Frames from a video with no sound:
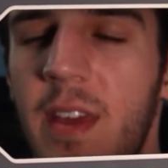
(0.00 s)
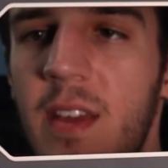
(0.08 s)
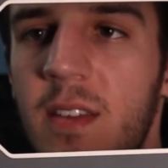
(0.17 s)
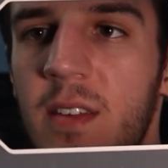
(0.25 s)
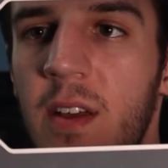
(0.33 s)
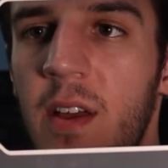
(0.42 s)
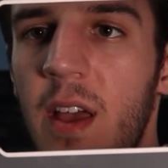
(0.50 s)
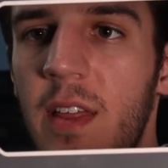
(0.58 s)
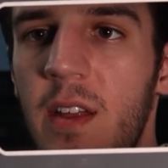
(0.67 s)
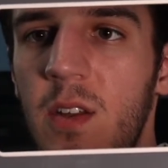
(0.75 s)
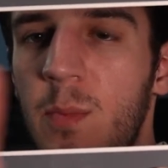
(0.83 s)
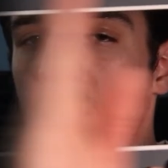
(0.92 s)
this, and
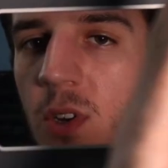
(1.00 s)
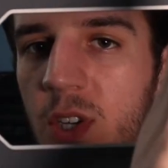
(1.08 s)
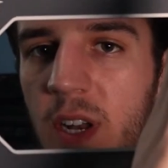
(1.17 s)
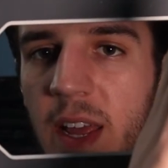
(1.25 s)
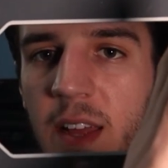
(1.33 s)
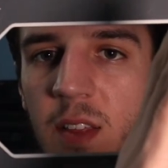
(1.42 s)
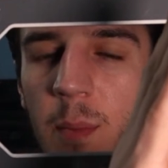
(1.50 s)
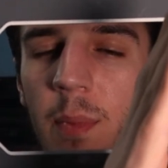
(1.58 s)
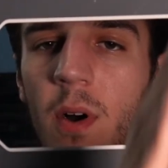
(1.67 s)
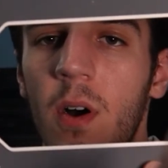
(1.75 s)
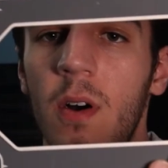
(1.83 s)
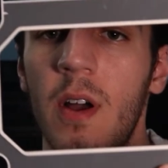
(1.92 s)
then you push and hit the
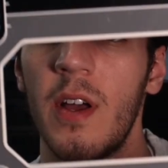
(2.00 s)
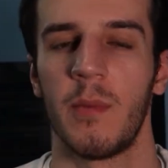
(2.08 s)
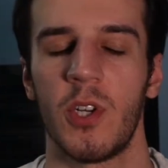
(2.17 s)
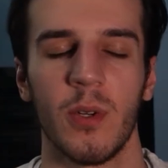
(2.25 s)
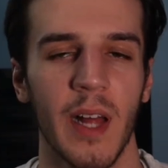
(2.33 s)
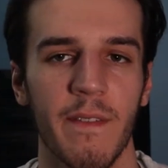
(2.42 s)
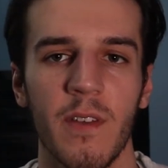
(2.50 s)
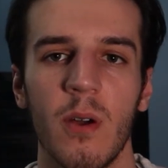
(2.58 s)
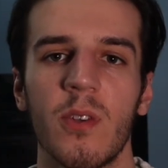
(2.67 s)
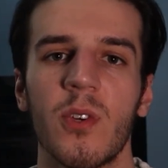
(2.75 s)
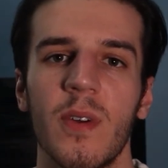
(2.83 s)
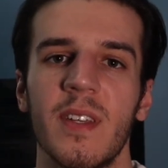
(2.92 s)
ball, but you'll have
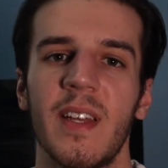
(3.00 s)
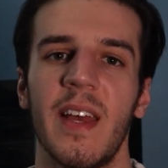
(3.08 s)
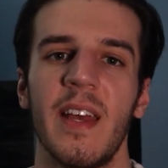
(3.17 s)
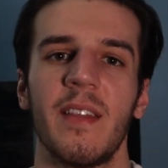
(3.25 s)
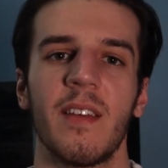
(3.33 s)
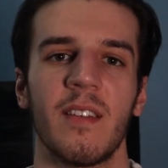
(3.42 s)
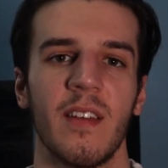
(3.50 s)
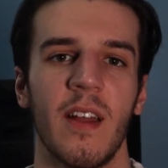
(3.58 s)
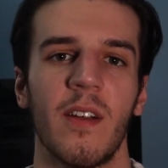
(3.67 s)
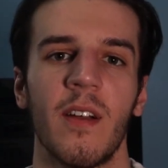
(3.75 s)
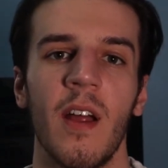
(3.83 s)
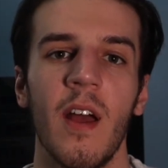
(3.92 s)
no choice to hit the
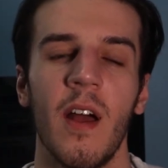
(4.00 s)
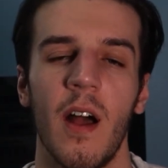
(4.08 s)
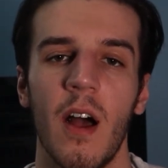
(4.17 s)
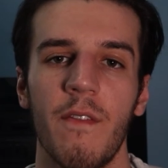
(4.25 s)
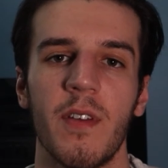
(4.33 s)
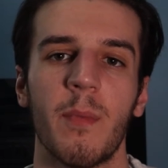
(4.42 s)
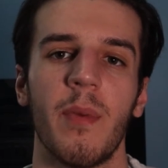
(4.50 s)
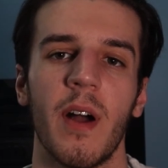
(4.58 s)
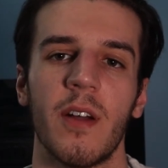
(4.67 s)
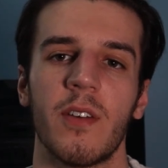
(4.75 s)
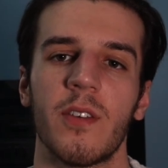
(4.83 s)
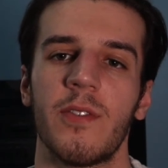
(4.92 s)
center of your
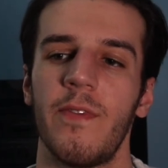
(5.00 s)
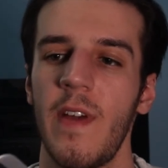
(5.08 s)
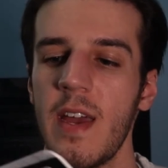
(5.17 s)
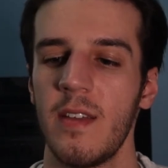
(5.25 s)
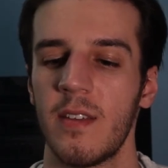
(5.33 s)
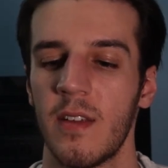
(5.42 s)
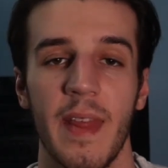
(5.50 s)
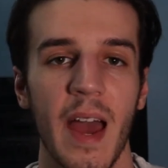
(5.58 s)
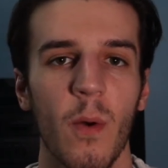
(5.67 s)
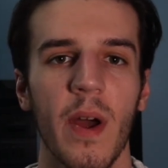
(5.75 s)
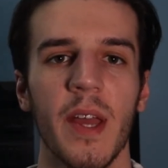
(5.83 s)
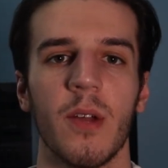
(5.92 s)
putter's face. And
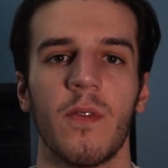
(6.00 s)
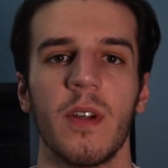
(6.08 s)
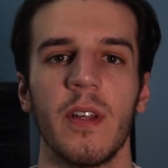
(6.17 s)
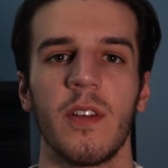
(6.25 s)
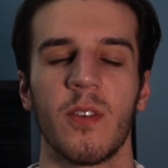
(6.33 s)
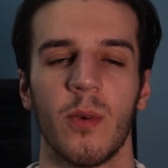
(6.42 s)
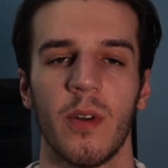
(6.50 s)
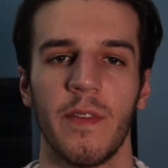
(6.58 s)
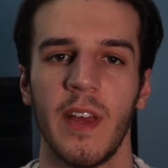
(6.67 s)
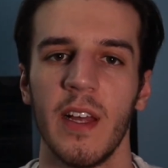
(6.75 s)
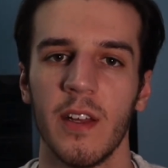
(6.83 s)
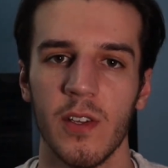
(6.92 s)
that way you're really sort of
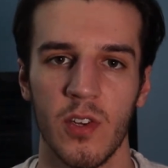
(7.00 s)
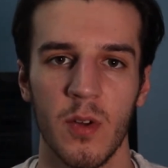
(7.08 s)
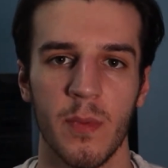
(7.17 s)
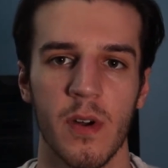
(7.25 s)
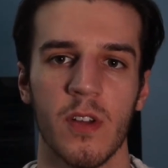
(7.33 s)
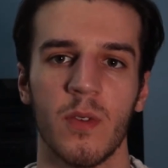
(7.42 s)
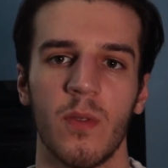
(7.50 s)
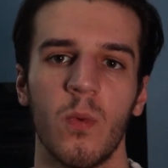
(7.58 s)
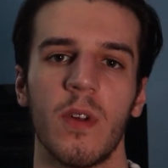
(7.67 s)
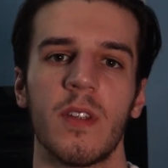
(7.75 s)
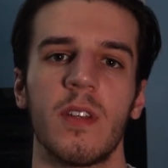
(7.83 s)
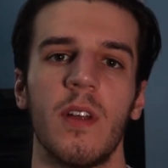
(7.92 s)
killing 2 birds with
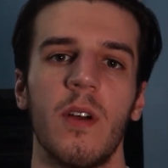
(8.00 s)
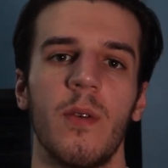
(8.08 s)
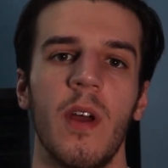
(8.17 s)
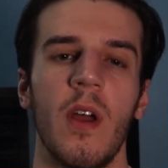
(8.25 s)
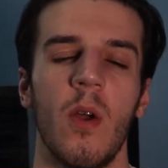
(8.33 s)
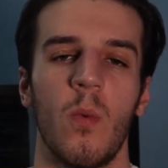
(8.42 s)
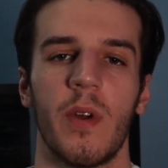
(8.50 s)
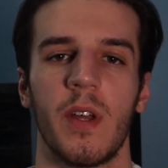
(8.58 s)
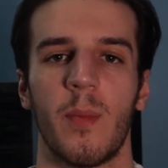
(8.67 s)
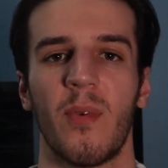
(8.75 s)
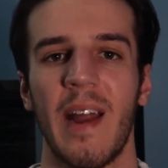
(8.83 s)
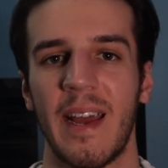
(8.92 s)
1 stone, where
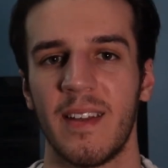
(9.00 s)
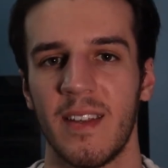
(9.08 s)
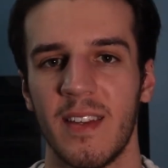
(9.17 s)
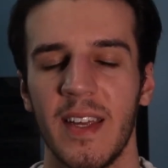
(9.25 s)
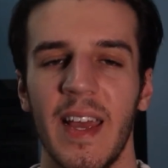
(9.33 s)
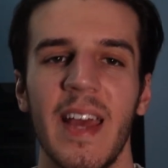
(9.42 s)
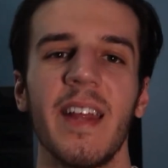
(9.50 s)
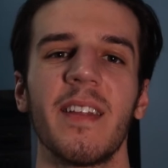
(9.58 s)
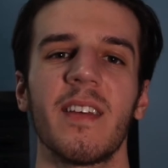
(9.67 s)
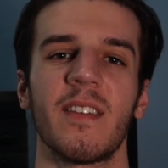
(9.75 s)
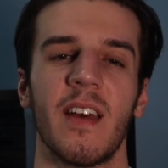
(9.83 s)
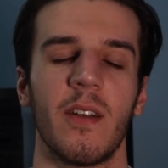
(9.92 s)
you're practicing hitting
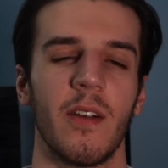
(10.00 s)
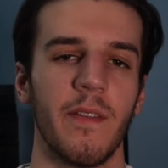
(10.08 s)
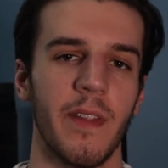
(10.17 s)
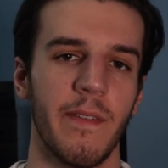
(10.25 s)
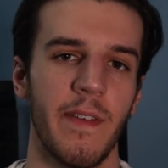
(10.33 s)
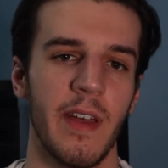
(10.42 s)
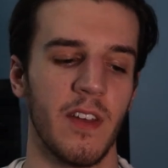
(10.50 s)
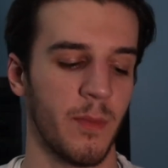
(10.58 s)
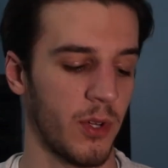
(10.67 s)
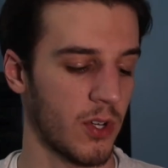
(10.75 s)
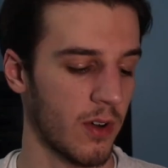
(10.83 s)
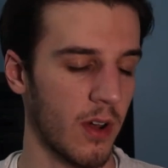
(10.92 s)
the center of the face,
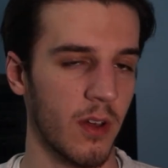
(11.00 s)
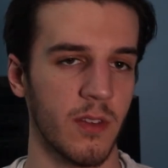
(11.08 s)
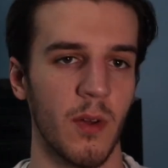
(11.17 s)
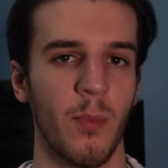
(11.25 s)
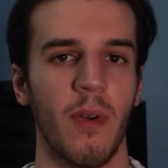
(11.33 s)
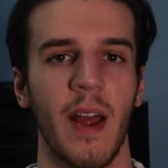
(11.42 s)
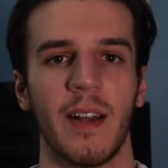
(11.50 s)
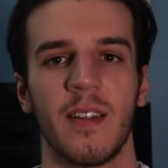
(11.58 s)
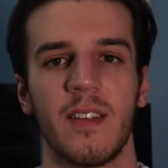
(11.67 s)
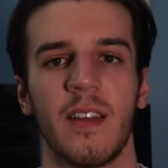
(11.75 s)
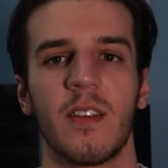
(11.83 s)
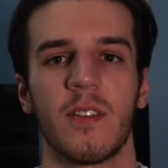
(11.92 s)
but you're also
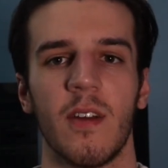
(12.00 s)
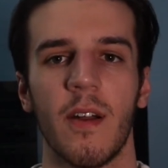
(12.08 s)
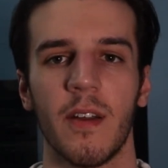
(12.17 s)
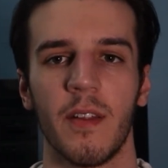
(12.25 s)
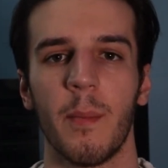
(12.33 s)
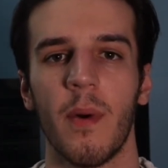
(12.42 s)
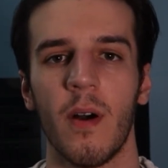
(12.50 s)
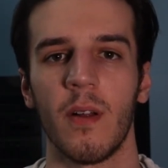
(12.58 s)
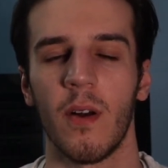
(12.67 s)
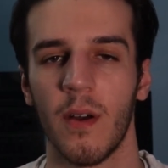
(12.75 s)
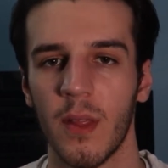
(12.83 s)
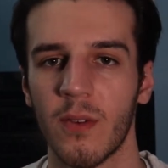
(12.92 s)
practicing starting the ball
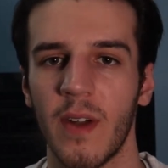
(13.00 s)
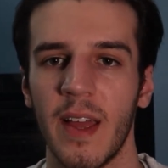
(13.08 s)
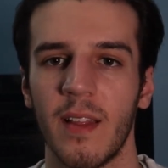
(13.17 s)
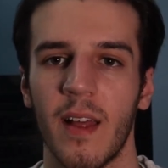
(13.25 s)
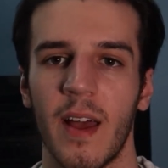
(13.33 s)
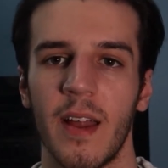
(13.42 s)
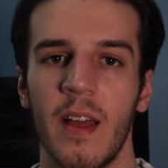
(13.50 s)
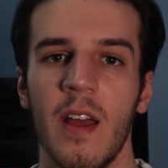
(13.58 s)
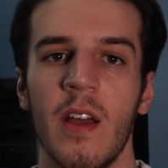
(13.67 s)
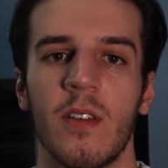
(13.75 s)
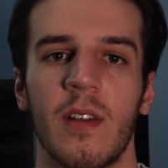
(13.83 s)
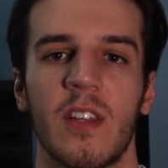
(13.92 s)
on the right line.
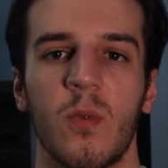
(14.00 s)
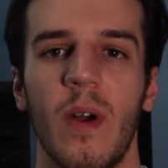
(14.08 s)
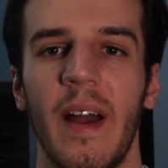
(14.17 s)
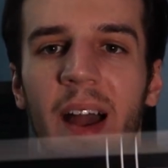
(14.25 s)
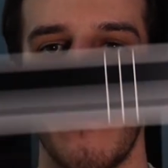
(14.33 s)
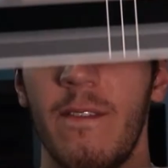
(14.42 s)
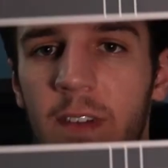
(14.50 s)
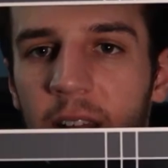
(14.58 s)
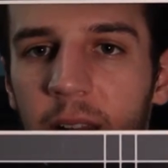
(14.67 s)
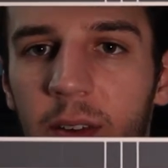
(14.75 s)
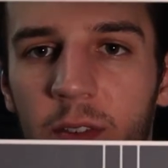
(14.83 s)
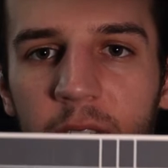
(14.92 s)
So that's why I
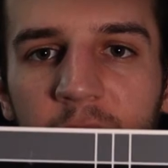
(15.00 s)
really